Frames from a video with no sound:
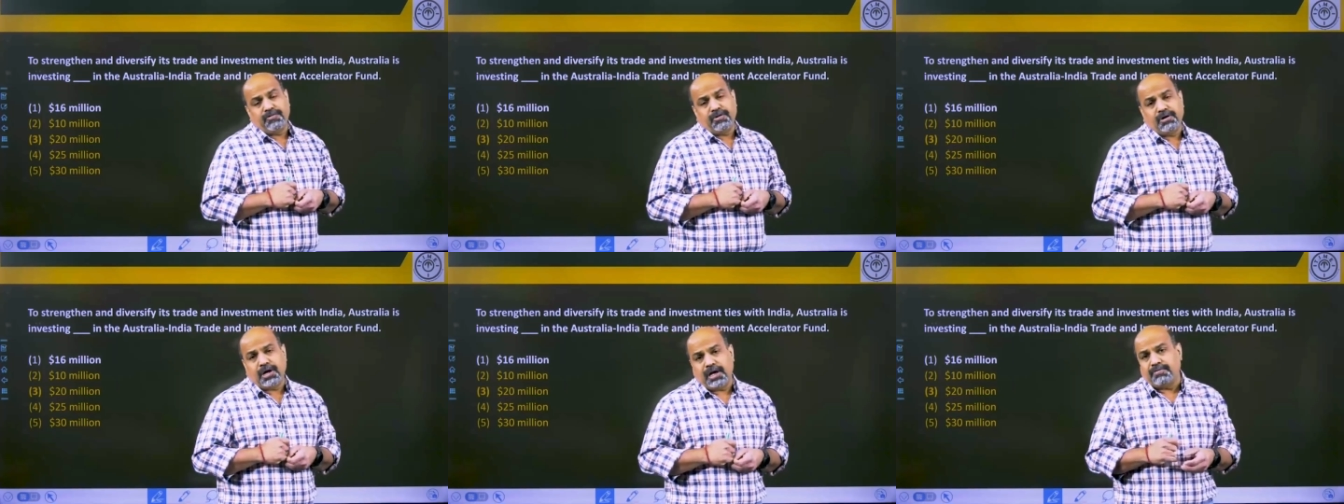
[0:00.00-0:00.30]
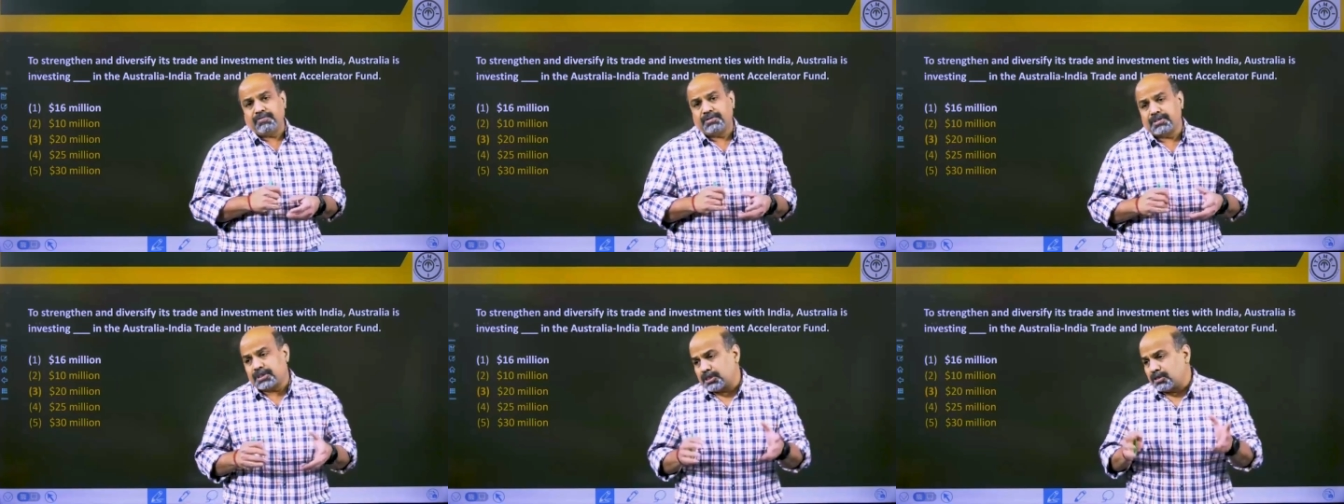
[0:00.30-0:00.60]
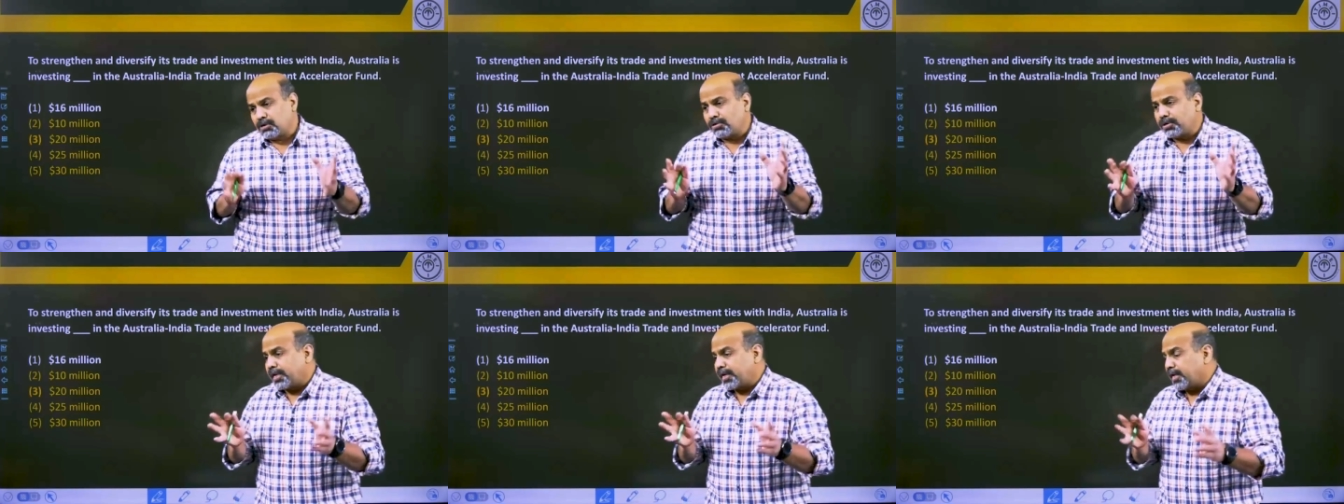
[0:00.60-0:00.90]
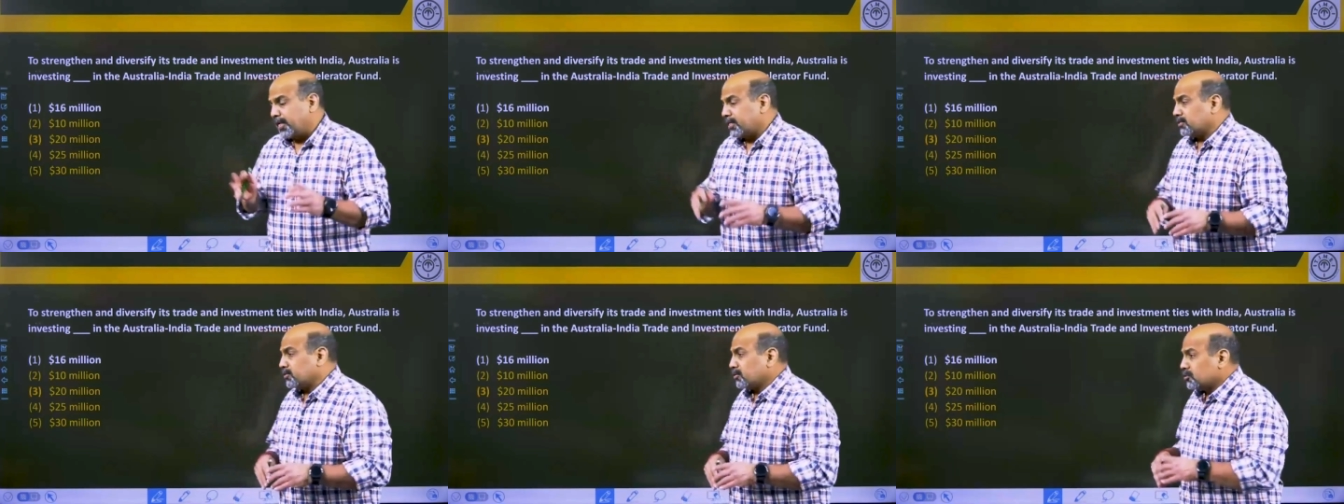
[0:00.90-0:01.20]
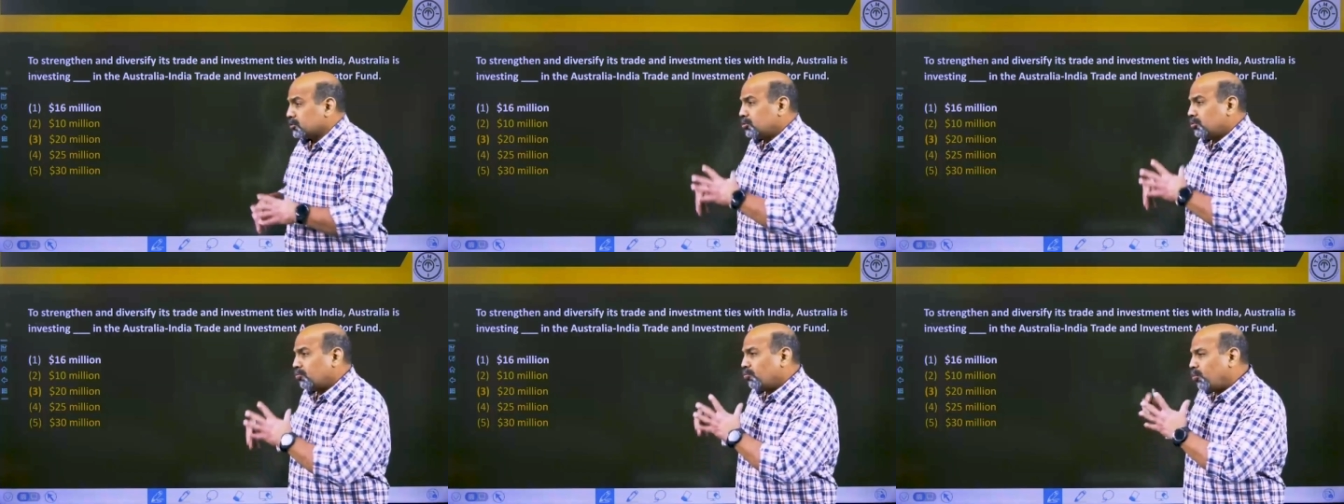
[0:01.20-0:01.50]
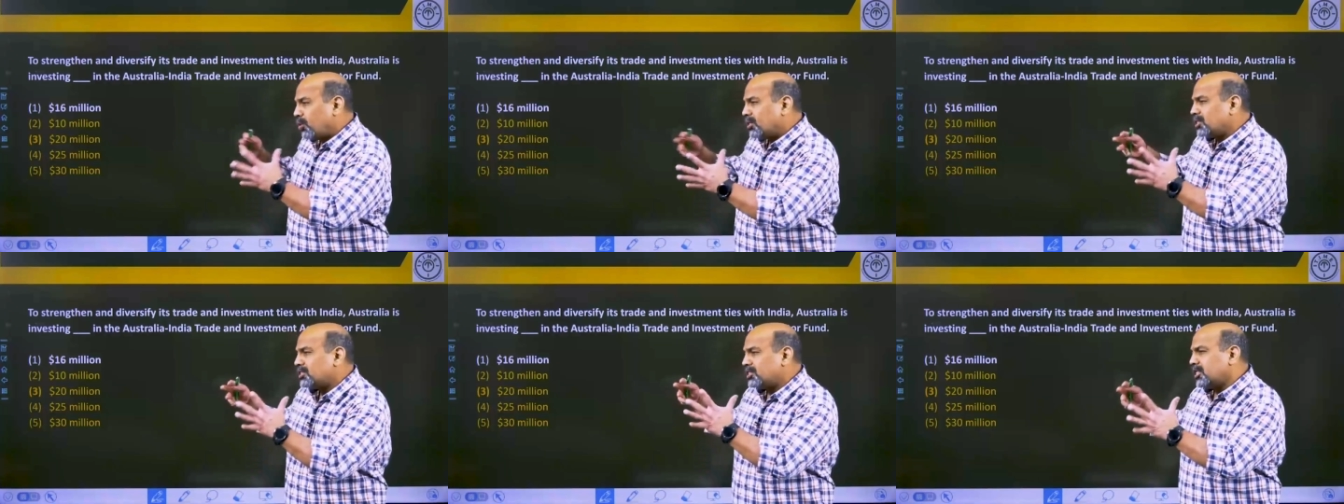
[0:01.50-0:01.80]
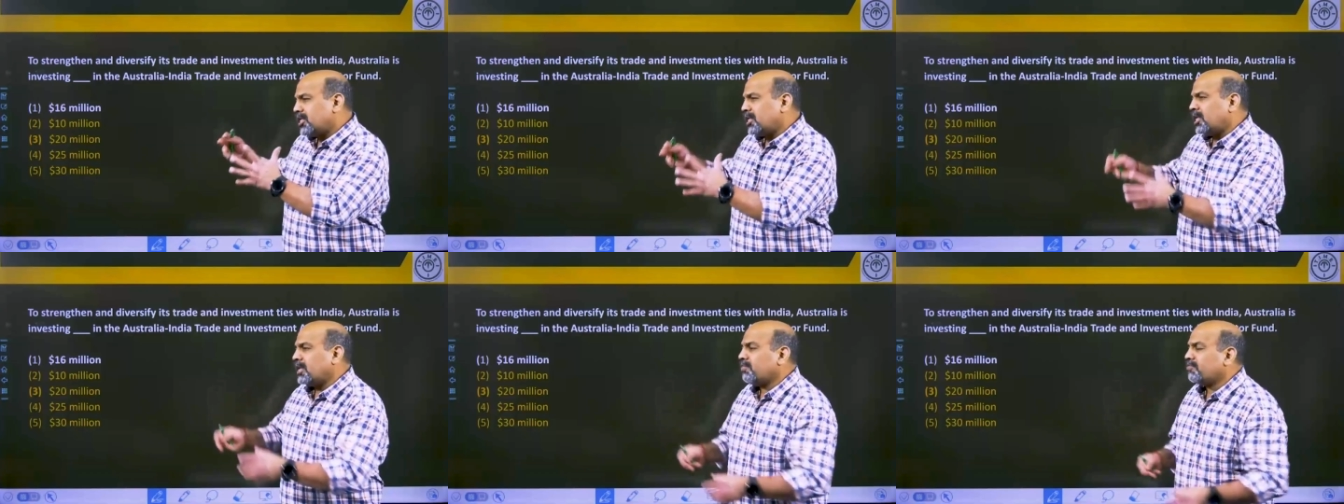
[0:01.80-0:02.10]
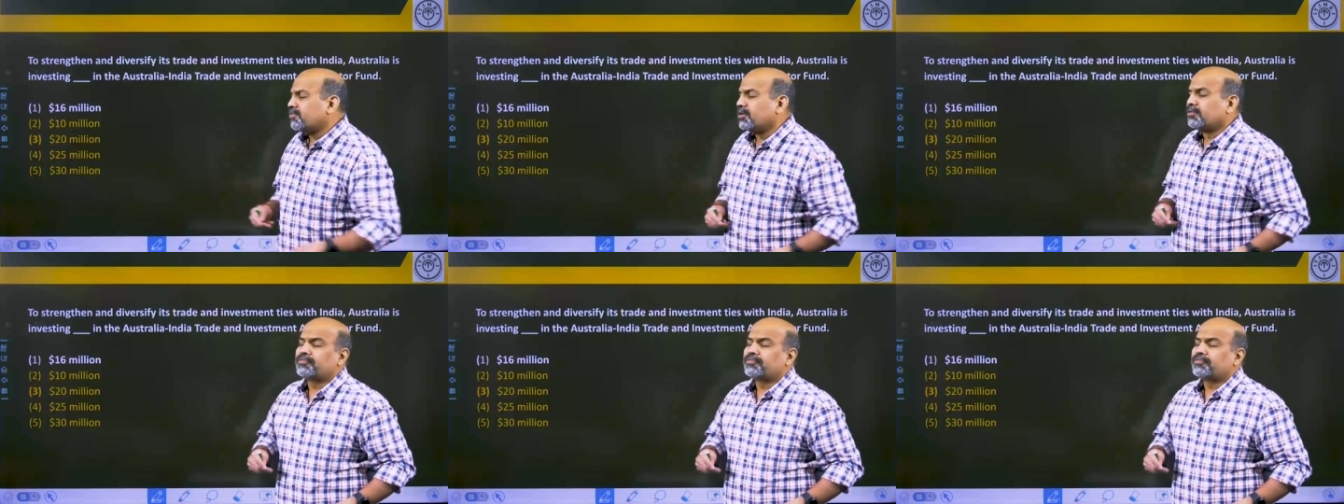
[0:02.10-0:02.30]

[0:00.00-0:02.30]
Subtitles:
I was looking at, so what's the level